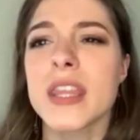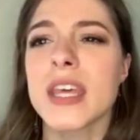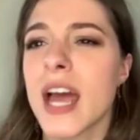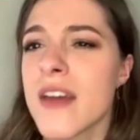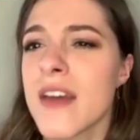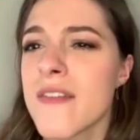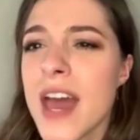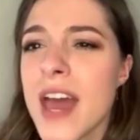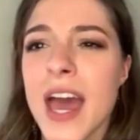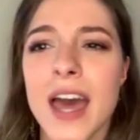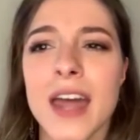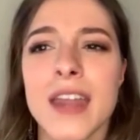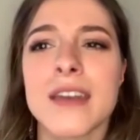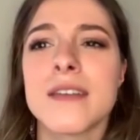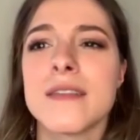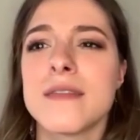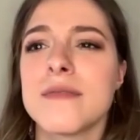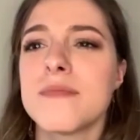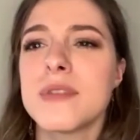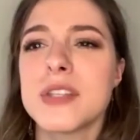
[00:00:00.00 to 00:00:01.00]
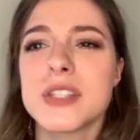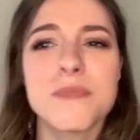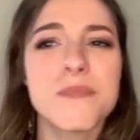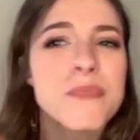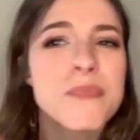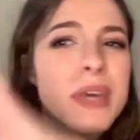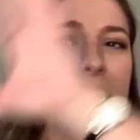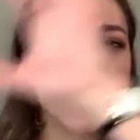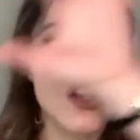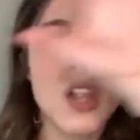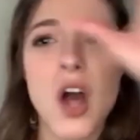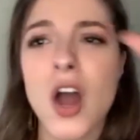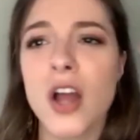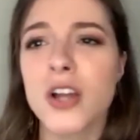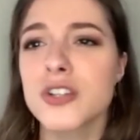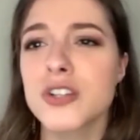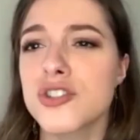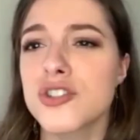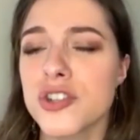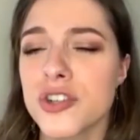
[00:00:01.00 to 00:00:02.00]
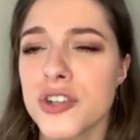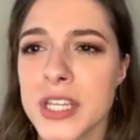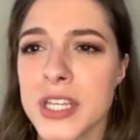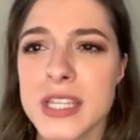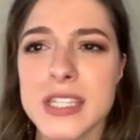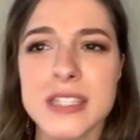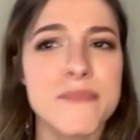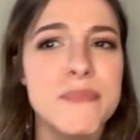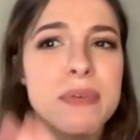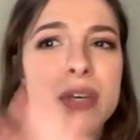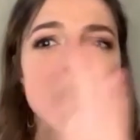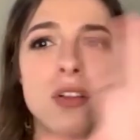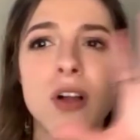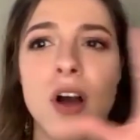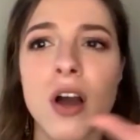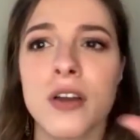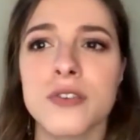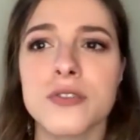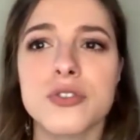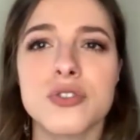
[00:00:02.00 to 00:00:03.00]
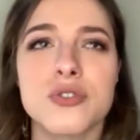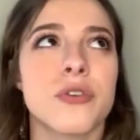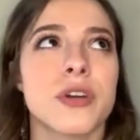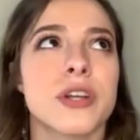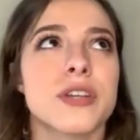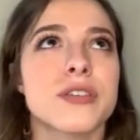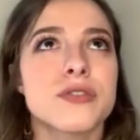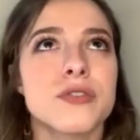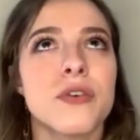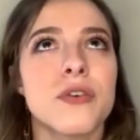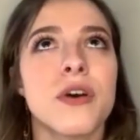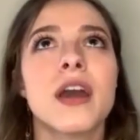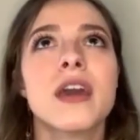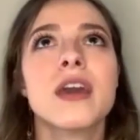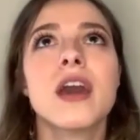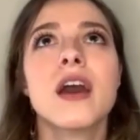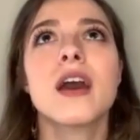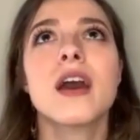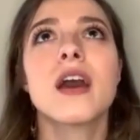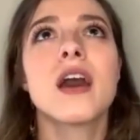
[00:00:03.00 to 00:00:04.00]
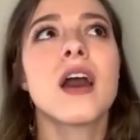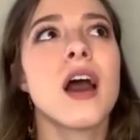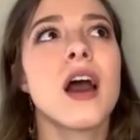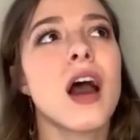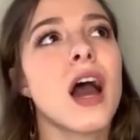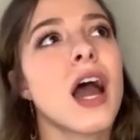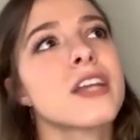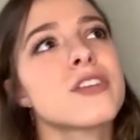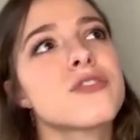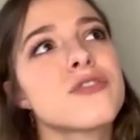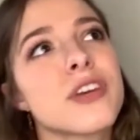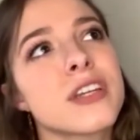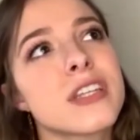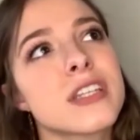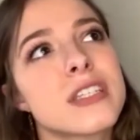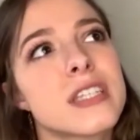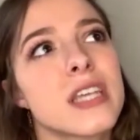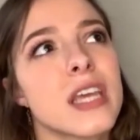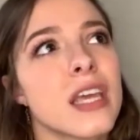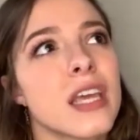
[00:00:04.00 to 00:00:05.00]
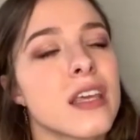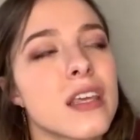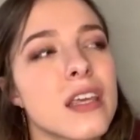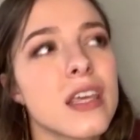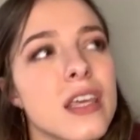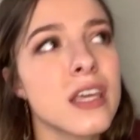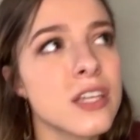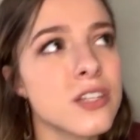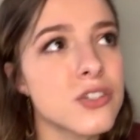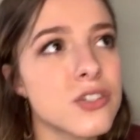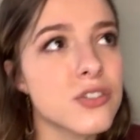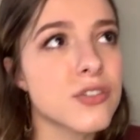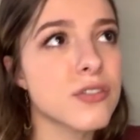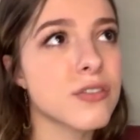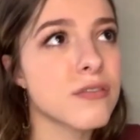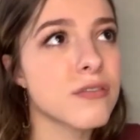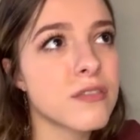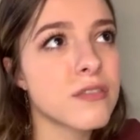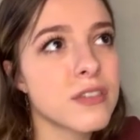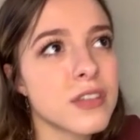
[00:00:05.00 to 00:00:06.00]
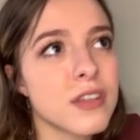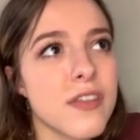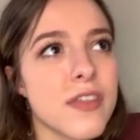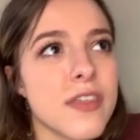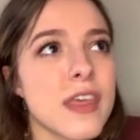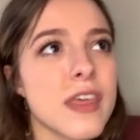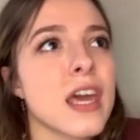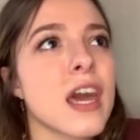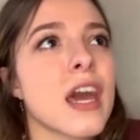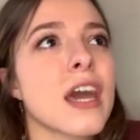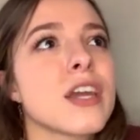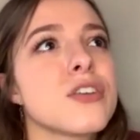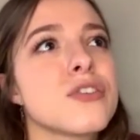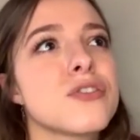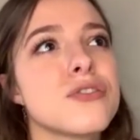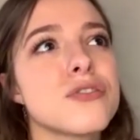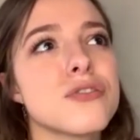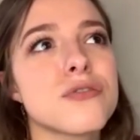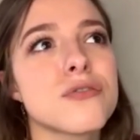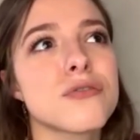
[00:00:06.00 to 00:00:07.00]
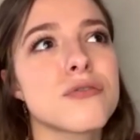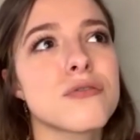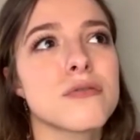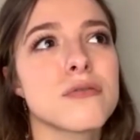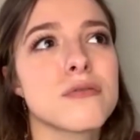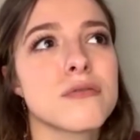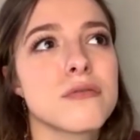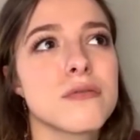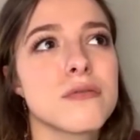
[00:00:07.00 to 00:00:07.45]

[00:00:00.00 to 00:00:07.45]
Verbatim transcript: that I've had, this big, long journey, this big, long story. So I, I try to take each thing I do